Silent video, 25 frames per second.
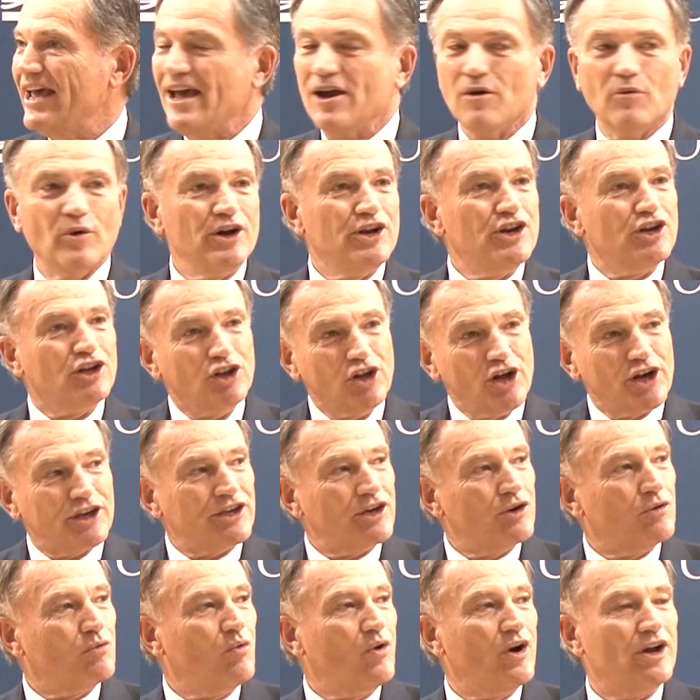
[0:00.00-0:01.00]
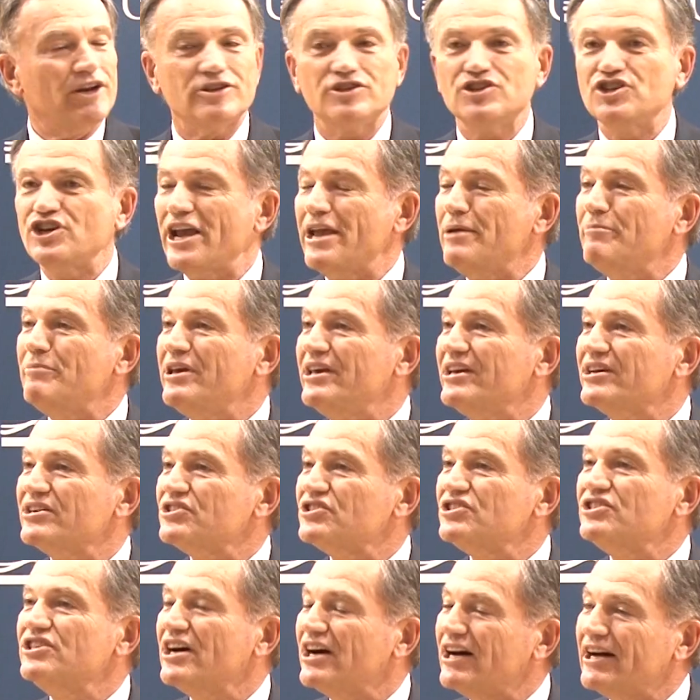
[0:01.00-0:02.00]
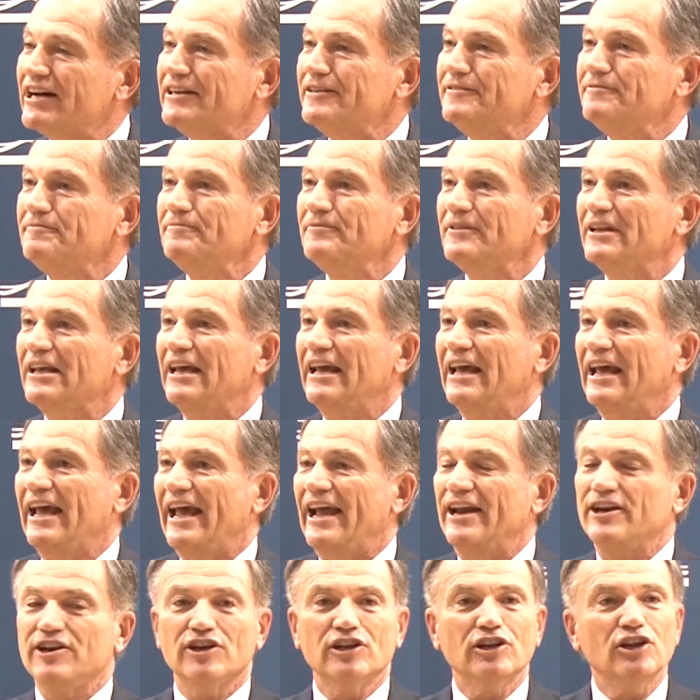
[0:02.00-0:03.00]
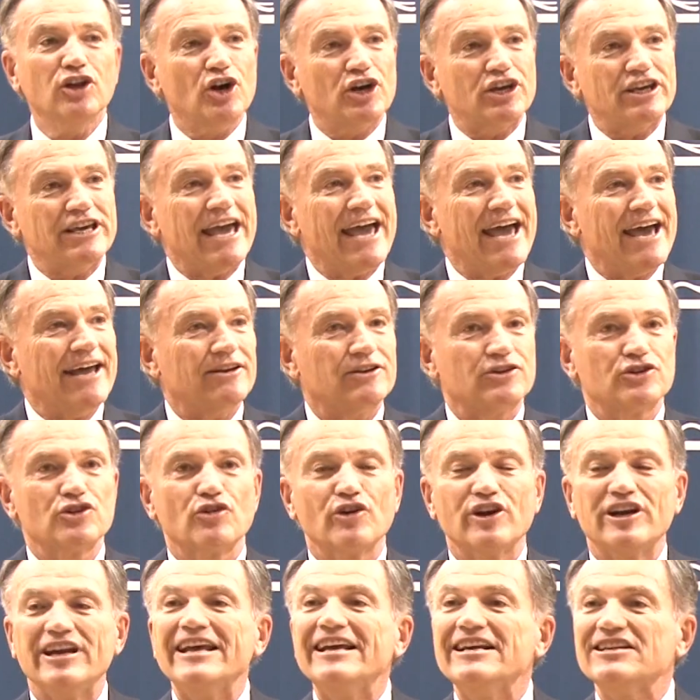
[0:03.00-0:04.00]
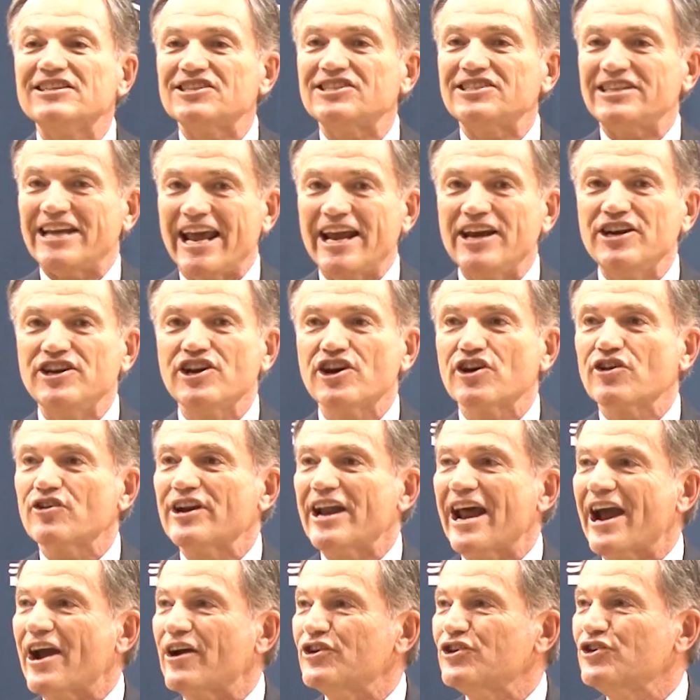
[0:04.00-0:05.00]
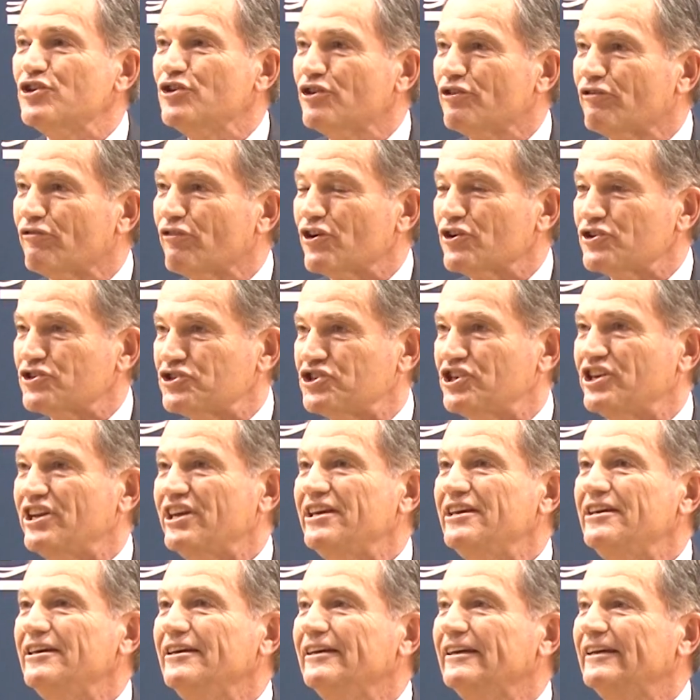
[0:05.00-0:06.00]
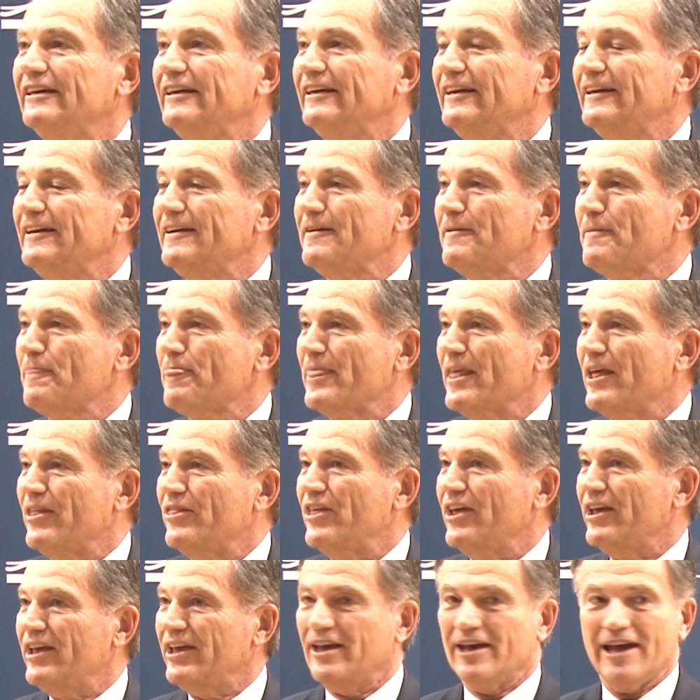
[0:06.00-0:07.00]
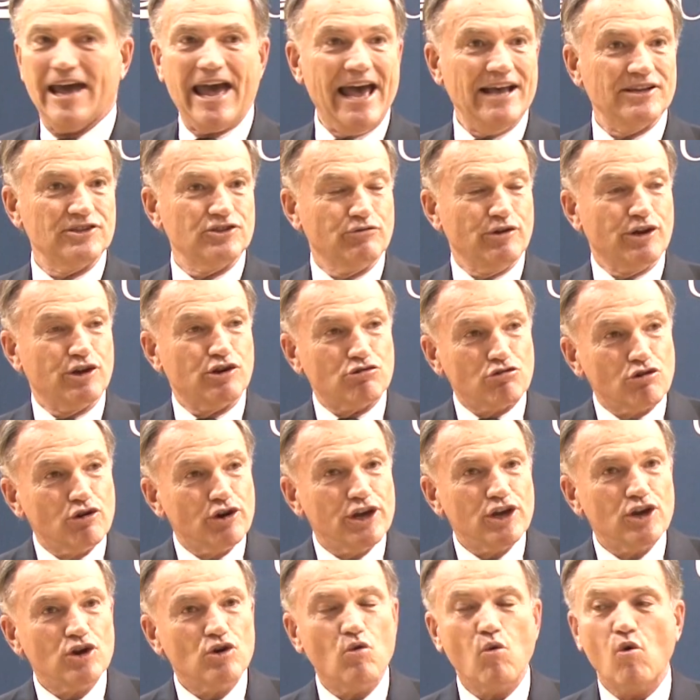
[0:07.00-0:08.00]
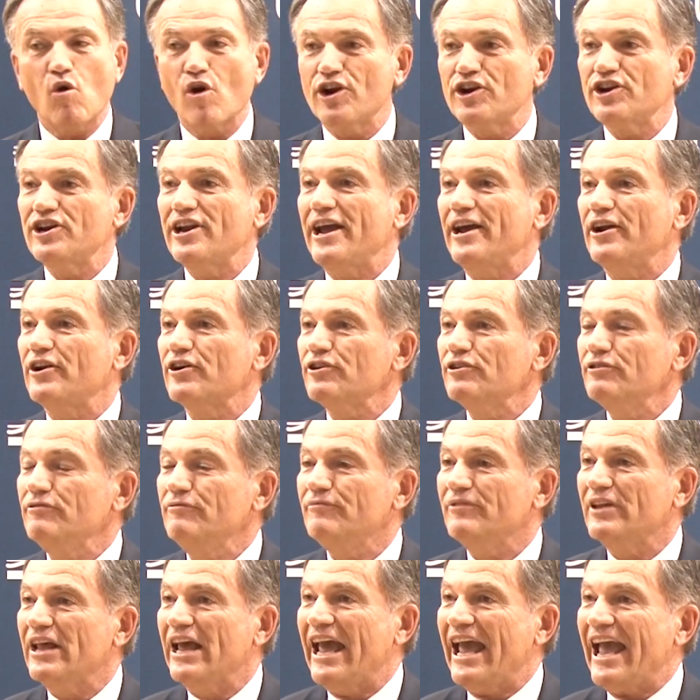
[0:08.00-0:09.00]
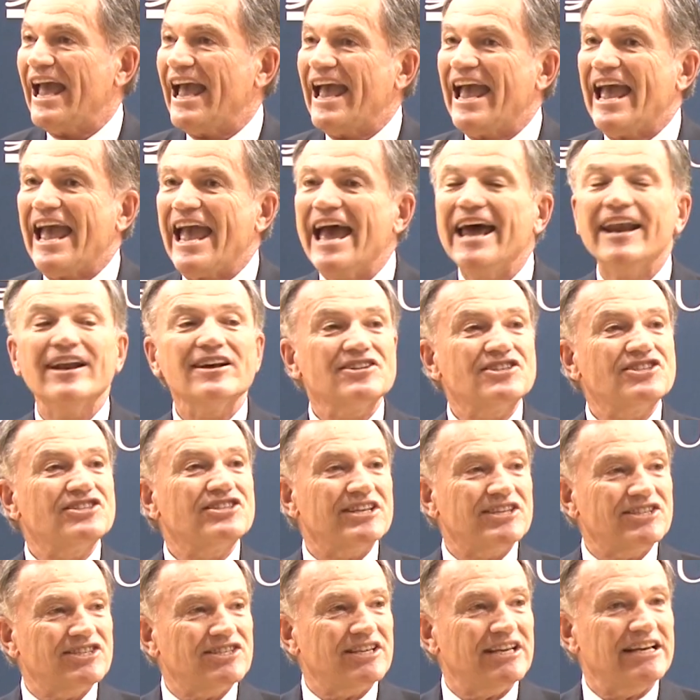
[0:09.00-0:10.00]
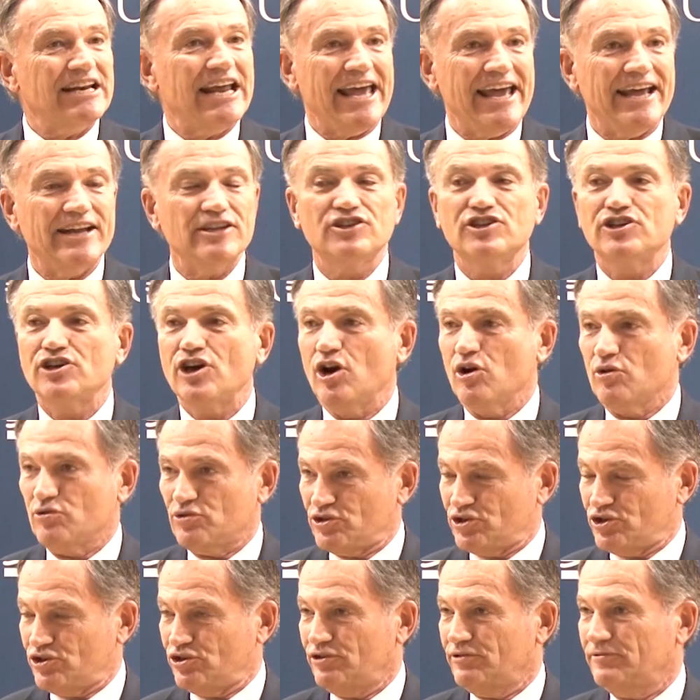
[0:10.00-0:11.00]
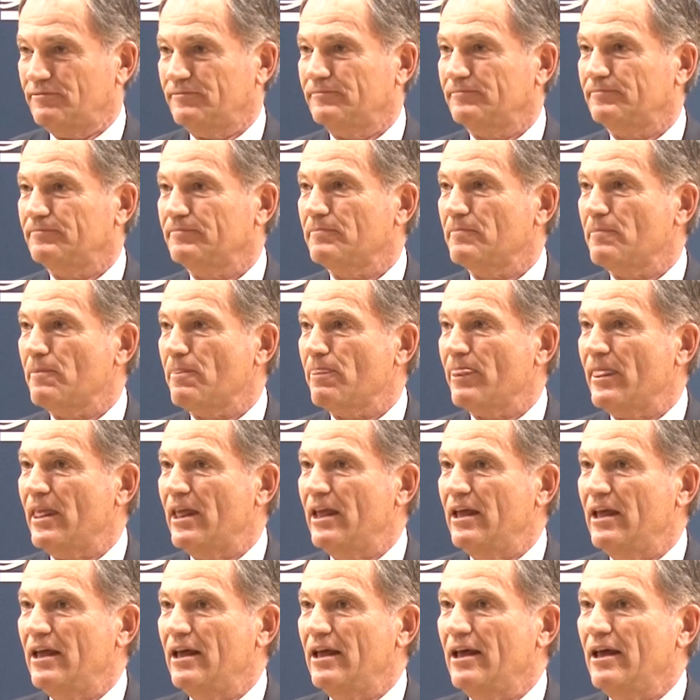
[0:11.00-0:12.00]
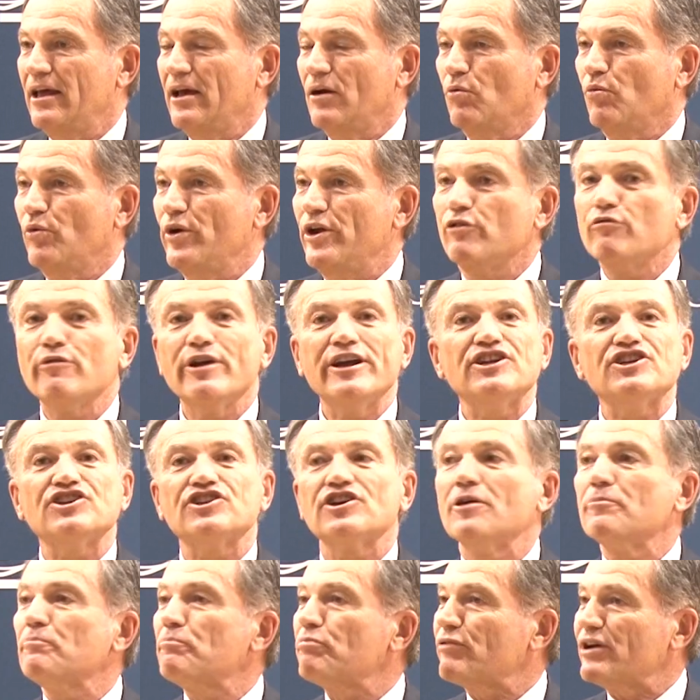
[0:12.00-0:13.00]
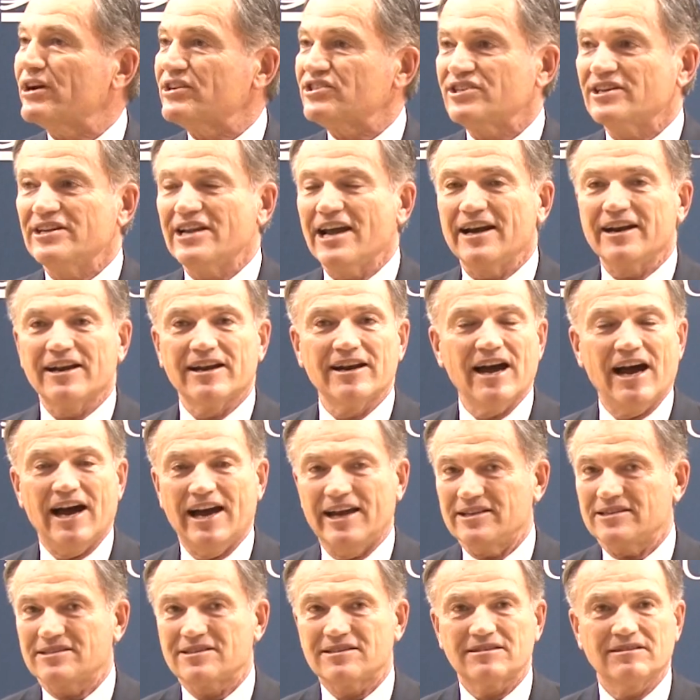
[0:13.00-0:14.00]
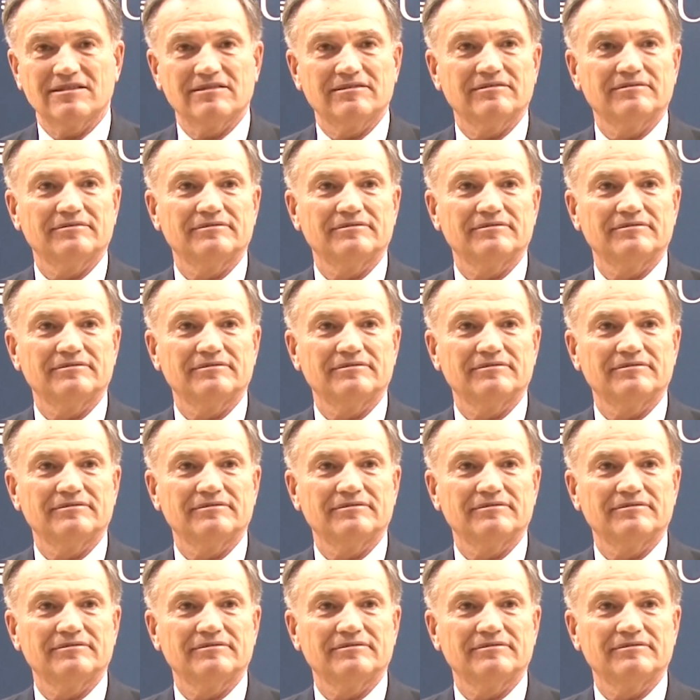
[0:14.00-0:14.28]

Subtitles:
When you look at what Jamey has done and you look at during his tenure at our university, as a recruiting coordinator and assistant head coach, we reached unprecedented heights.